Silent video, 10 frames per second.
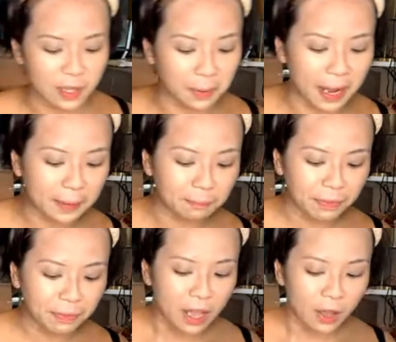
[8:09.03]
All right.
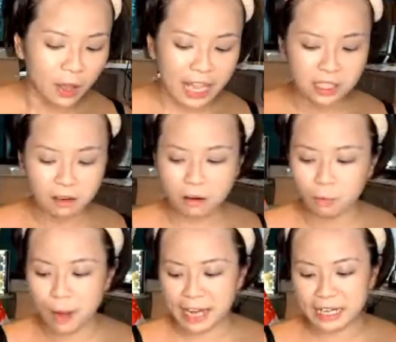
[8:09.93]
Okay, so
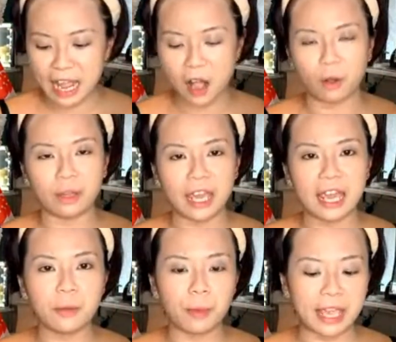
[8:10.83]
right now,
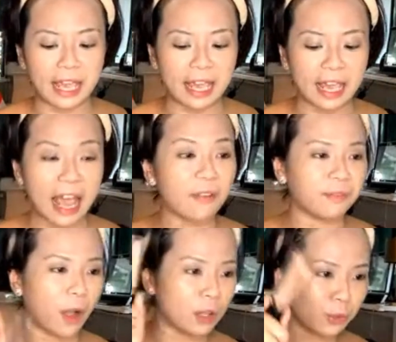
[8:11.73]
okay, we
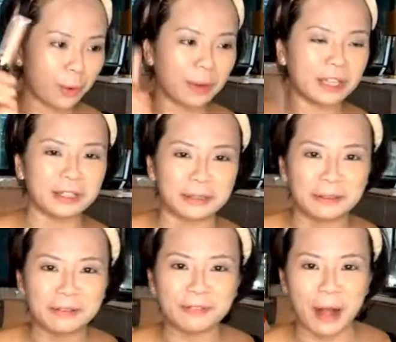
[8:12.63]
have contouring to
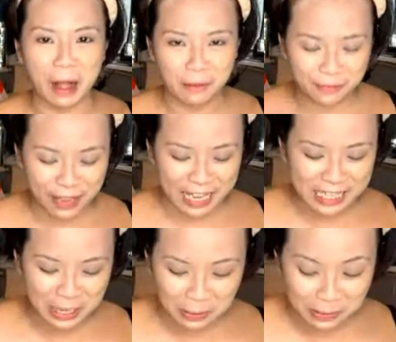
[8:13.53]
do for our
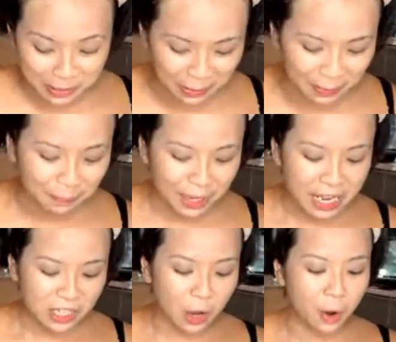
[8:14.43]
face also.
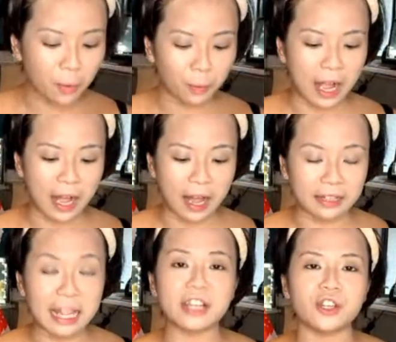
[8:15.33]
So there
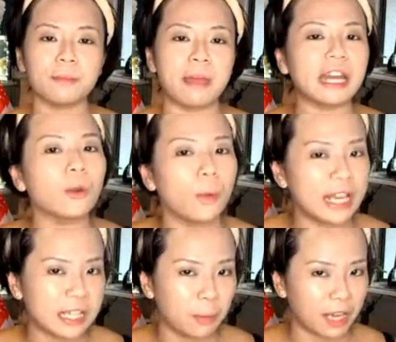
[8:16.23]
are actually many
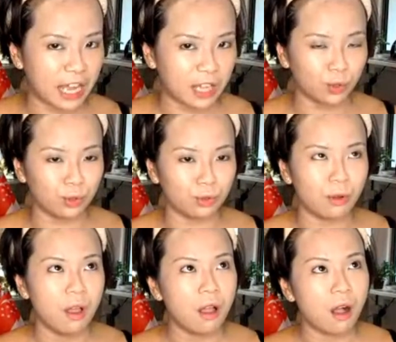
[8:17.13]
ways that we can
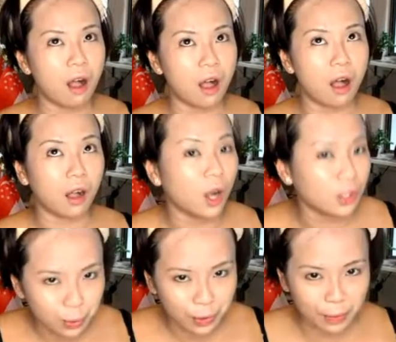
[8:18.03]
do
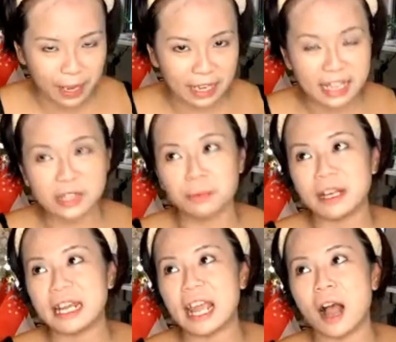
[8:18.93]
contouring. It's
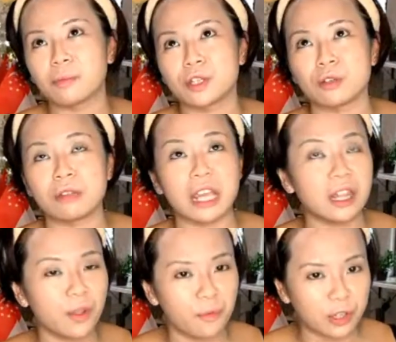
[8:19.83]
really up to the
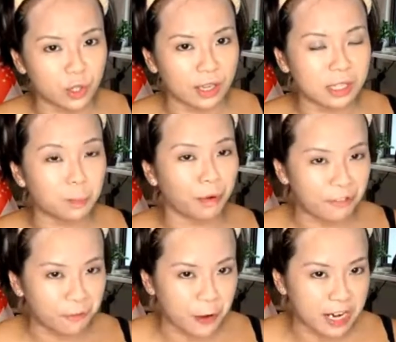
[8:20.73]
individual's
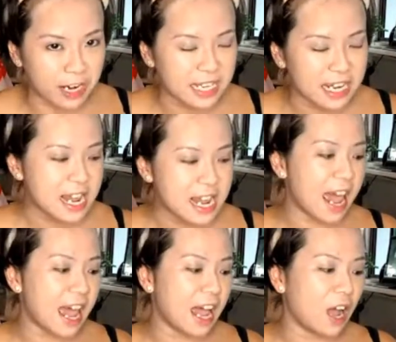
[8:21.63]
preference
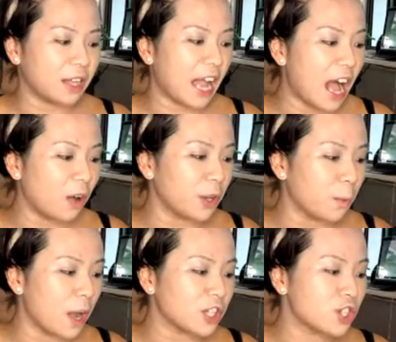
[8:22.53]
on how you
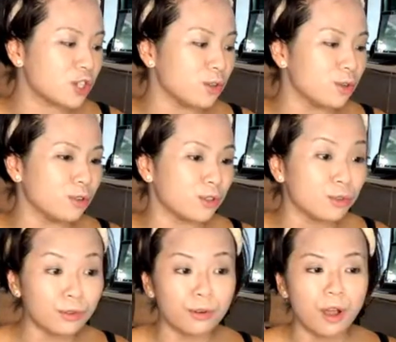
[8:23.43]
want to
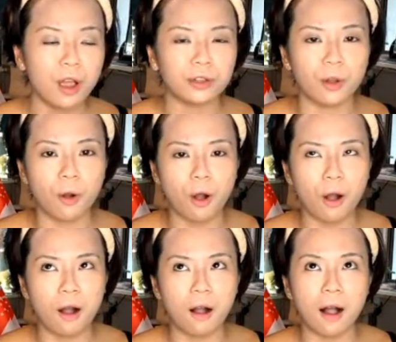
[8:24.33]
do
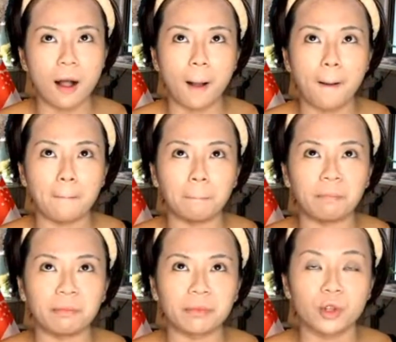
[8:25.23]
your
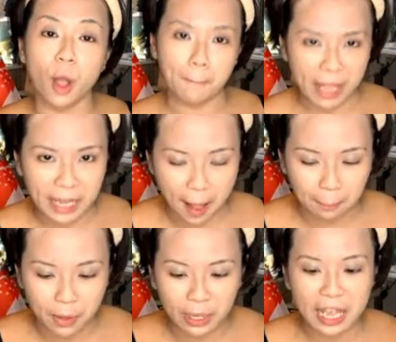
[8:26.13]

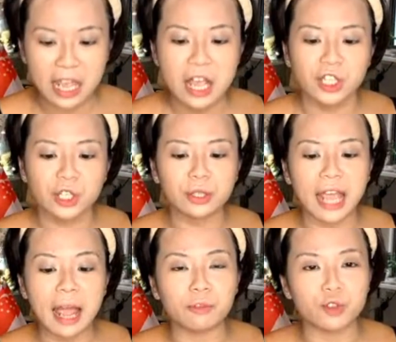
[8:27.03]
makeup. Okay, so
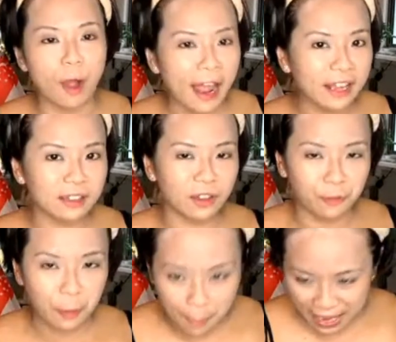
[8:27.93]
today I'm trying a
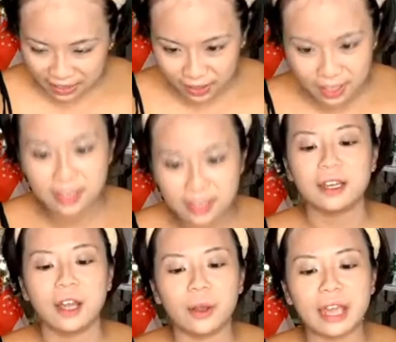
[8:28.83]
different method.
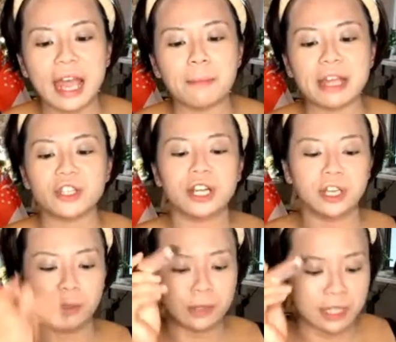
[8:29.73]
Okay, I'm actually
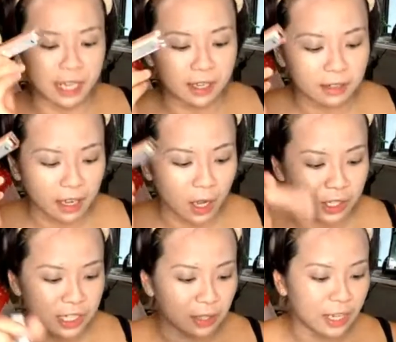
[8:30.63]
using the
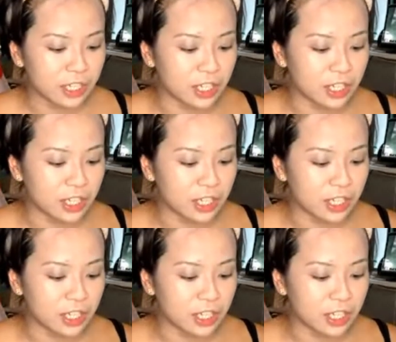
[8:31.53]
concealer.